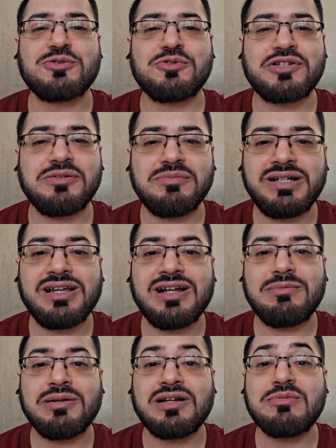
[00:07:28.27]
social media
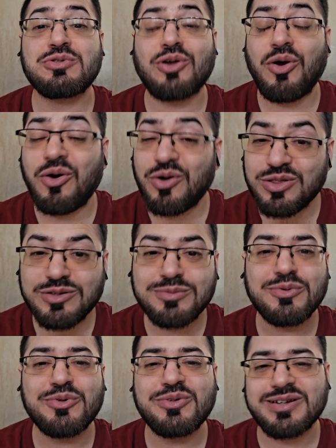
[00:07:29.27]
it becomes all the
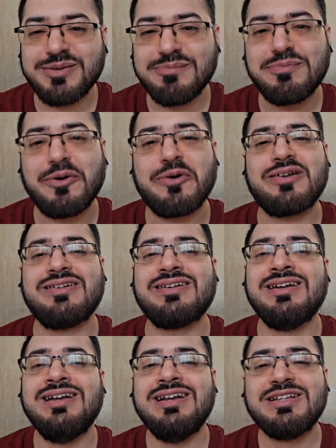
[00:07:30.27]
more important